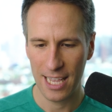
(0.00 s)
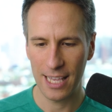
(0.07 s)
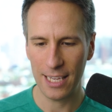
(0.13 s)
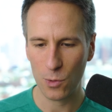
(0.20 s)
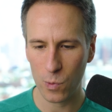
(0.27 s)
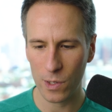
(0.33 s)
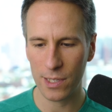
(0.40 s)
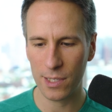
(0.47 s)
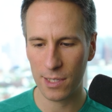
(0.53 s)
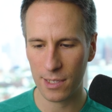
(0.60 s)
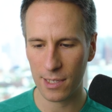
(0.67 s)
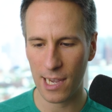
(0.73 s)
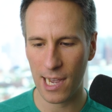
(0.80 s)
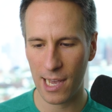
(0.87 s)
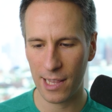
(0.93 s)
This
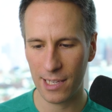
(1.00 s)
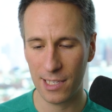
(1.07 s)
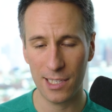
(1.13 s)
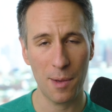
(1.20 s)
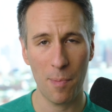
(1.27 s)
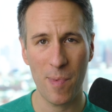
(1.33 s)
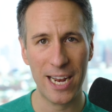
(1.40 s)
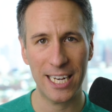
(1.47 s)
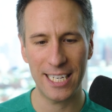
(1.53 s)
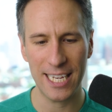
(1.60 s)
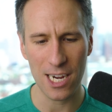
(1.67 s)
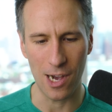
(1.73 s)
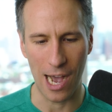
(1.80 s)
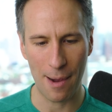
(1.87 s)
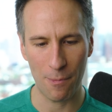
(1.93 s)
was uh, this is a big
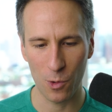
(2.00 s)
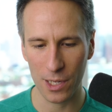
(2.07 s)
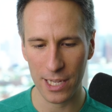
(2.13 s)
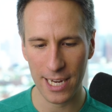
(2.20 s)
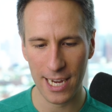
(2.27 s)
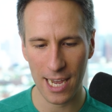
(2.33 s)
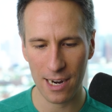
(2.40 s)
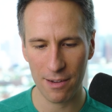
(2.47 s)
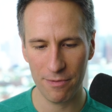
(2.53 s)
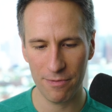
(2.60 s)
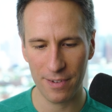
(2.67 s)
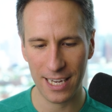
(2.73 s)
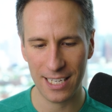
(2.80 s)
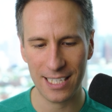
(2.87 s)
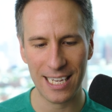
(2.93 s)
deal. I'm really kind
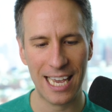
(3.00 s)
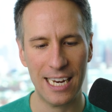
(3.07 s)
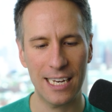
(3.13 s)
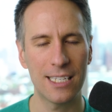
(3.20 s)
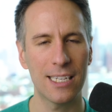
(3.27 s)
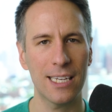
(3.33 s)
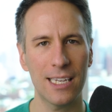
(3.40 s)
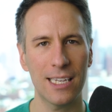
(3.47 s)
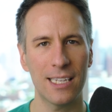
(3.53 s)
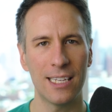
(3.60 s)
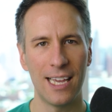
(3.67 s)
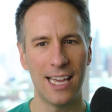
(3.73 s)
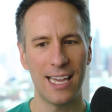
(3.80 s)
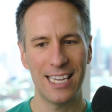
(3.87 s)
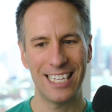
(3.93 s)
of excited to
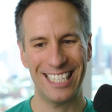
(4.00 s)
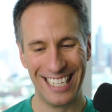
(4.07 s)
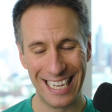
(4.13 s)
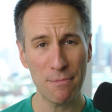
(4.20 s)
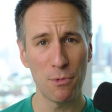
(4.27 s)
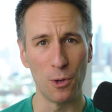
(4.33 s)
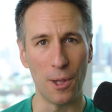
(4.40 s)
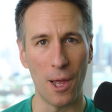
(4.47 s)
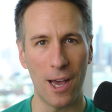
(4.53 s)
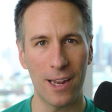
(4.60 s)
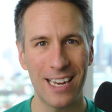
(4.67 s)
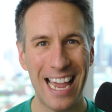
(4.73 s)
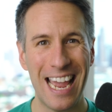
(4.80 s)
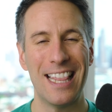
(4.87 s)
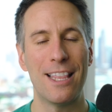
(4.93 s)
see
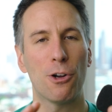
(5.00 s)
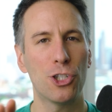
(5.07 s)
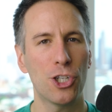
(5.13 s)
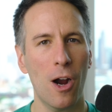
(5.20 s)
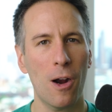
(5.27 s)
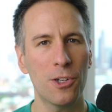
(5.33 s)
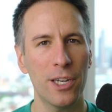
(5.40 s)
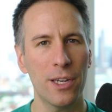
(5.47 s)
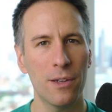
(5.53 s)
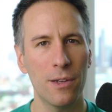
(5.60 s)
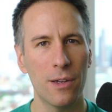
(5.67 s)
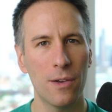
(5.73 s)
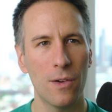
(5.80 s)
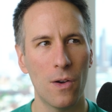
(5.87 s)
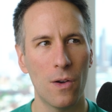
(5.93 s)
Mulan. They're
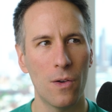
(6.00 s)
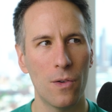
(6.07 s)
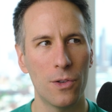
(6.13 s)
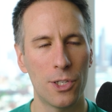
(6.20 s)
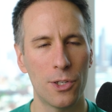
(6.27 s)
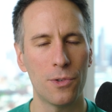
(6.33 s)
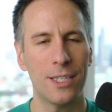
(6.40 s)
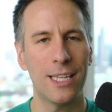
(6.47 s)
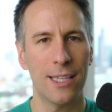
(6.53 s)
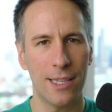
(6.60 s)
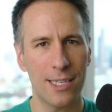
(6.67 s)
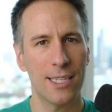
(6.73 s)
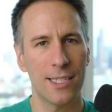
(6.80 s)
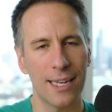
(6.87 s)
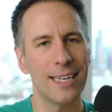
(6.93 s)
charging so
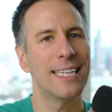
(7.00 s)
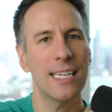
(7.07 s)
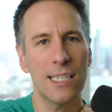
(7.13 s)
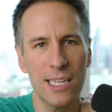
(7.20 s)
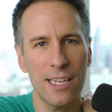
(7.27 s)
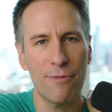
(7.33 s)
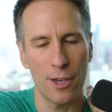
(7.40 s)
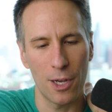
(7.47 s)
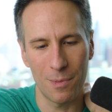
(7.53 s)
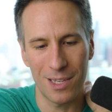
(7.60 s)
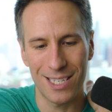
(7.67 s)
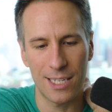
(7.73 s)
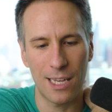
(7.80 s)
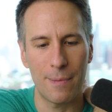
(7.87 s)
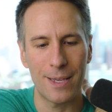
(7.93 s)
this is a Disney film.
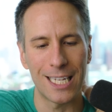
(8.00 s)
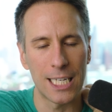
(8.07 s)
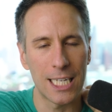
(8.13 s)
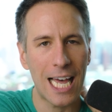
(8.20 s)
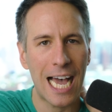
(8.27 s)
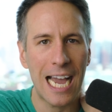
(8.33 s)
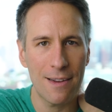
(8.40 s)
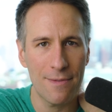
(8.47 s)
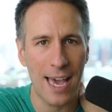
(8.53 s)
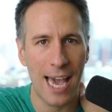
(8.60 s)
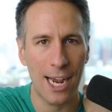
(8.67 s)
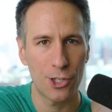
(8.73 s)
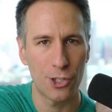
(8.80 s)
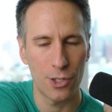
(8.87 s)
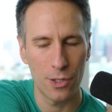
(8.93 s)
This is going to be the live
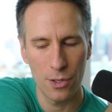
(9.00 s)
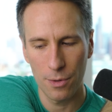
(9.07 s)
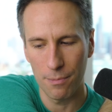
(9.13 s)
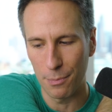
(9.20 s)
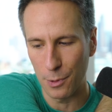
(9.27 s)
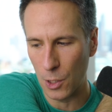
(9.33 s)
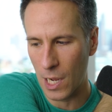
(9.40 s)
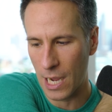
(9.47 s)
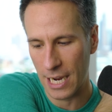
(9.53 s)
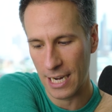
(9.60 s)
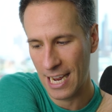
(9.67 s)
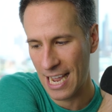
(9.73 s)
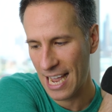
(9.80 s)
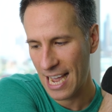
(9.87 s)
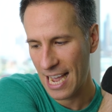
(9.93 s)
action
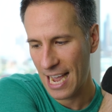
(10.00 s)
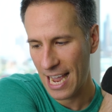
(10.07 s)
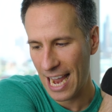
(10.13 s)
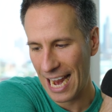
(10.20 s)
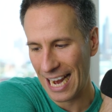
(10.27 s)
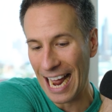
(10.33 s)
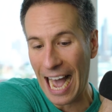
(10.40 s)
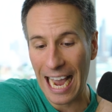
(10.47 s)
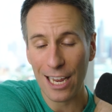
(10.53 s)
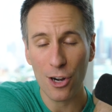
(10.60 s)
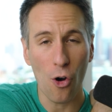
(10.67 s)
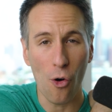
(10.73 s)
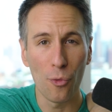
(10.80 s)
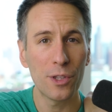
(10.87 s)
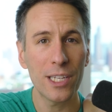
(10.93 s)
Mulan, and I had
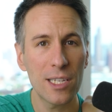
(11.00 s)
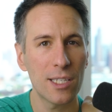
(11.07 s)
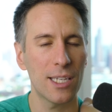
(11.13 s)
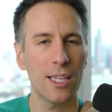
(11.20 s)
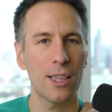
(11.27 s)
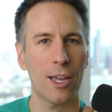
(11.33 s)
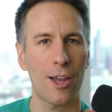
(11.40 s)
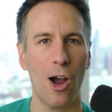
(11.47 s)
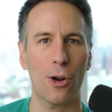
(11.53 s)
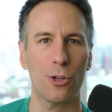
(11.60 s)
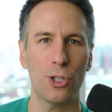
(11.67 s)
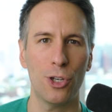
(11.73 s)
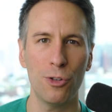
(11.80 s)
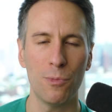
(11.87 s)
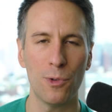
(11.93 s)
only seen the
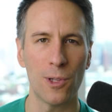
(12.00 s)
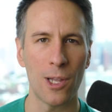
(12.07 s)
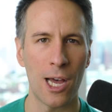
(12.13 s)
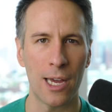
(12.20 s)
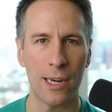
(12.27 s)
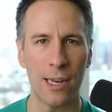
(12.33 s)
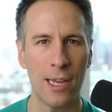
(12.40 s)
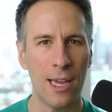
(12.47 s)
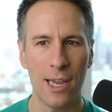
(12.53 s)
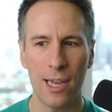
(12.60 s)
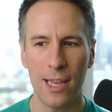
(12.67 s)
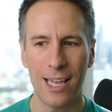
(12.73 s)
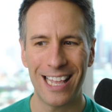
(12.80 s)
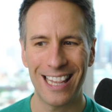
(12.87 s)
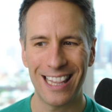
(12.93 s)
cartoon Mulan
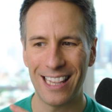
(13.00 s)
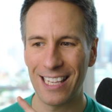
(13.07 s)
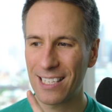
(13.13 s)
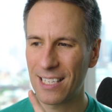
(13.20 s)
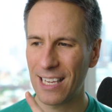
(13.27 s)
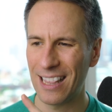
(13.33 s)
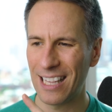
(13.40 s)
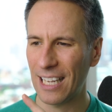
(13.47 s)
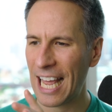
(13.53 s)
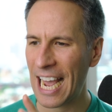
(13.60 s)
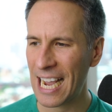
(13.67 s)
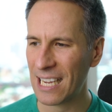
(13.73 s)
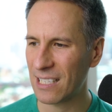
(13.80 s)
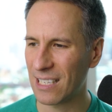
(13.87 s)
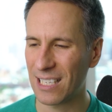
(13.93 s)
this in the
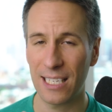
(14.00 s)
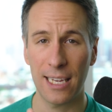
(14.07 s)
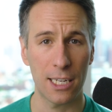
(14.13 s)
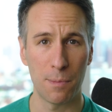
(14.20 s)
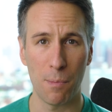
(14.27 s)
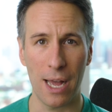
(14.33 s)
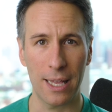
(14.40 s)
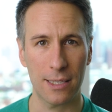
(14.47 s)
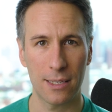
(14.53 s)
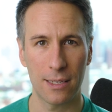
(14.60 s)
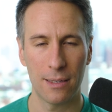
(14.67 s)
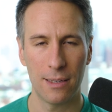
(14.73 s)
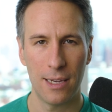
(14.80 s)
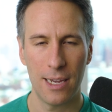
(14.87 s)
last six months,